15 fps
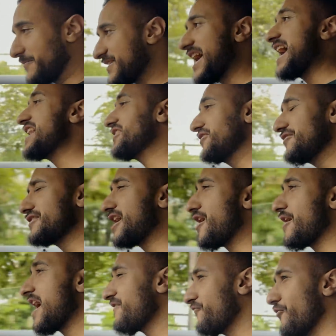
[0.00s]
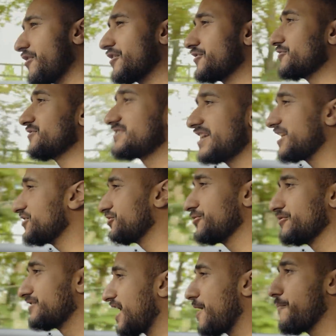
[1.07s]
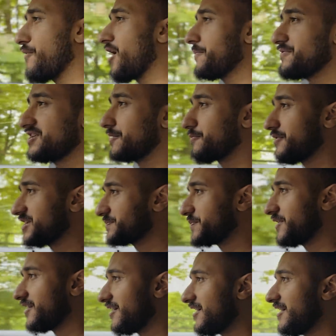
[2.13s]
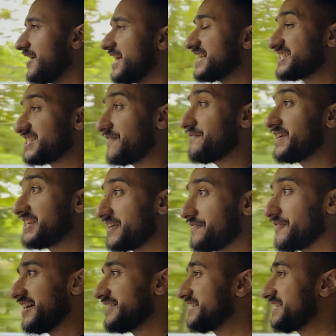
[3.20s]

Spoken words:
I'm telling you now, everyone could do stage 2 downpipe or double res, but it's something different.